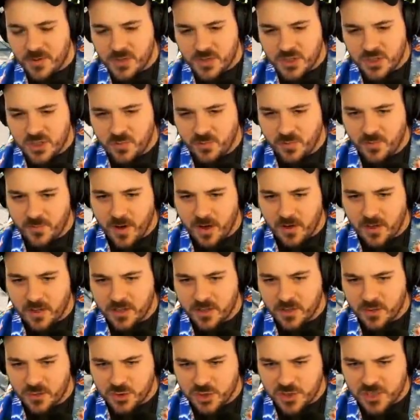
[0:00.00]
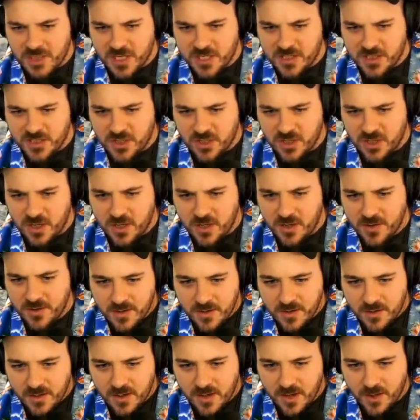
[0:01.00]
in the supermarket, don't you say, sir?
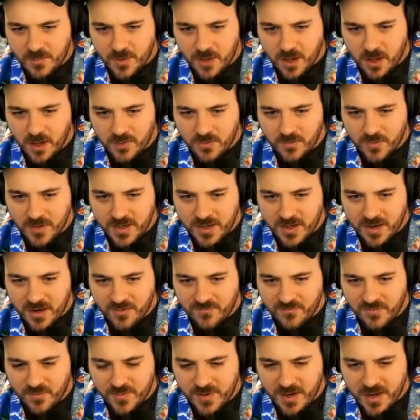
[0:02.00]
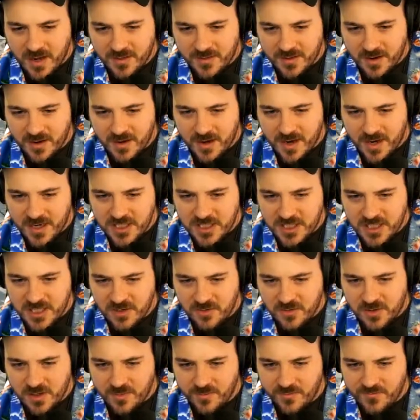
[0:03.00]
Coming all the way down from down there. I see
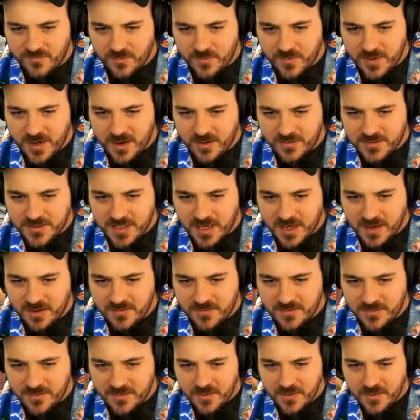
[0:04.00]
you coming from downtown.